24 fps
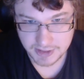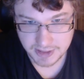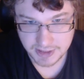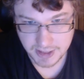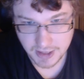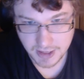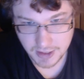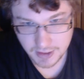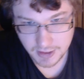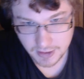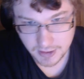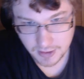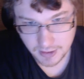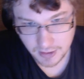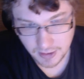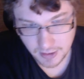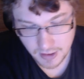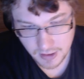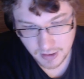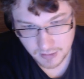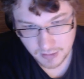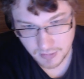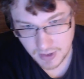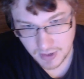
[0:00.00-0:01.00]
seeing
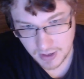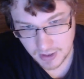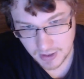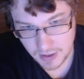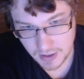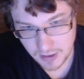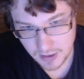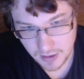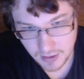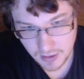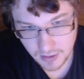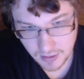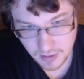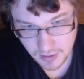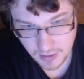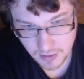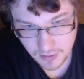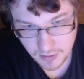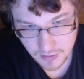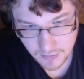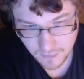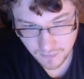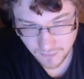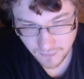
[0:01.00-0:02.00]
my
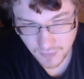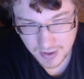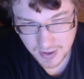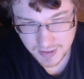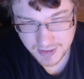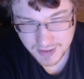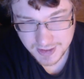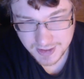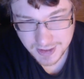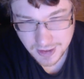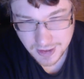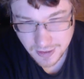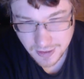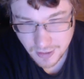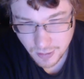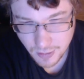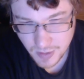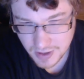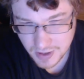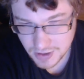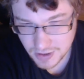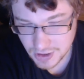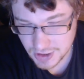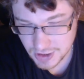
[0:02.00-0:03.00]
fancy new
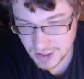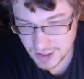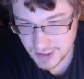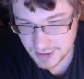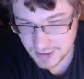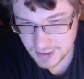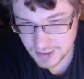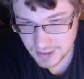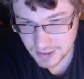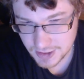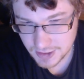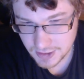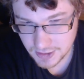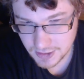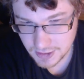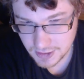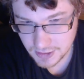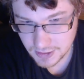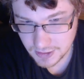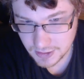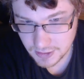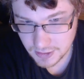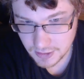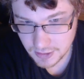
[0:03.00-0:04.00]
bed sheets
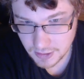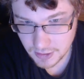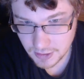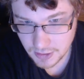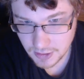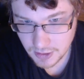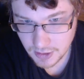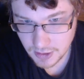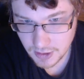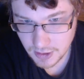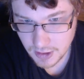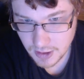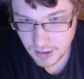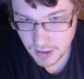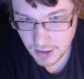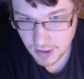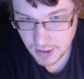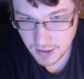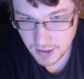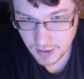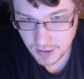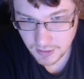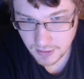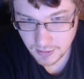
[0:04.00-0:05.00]

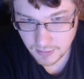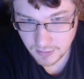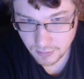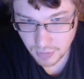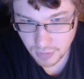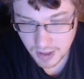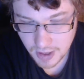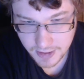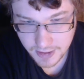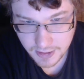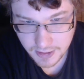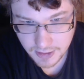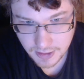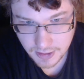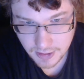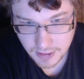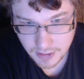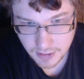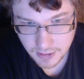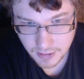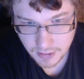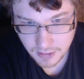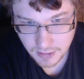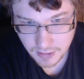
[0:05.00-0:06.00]
and blanket.
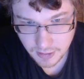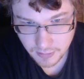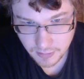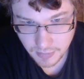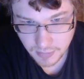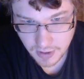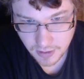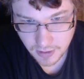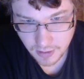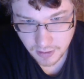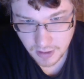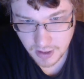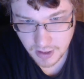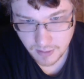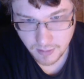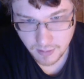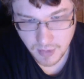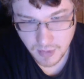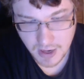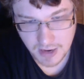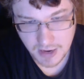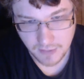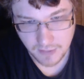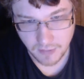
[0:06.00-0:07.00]
Paid a lot of
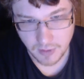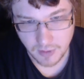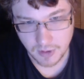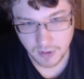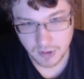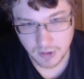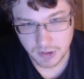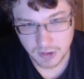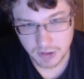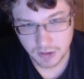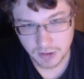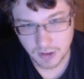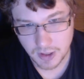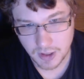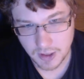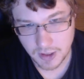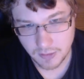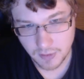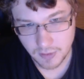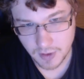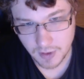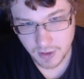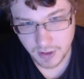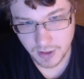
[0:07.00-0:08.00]
money for those, so I
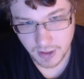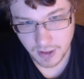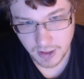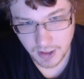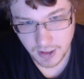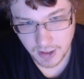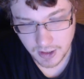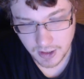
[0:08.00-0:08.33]
would.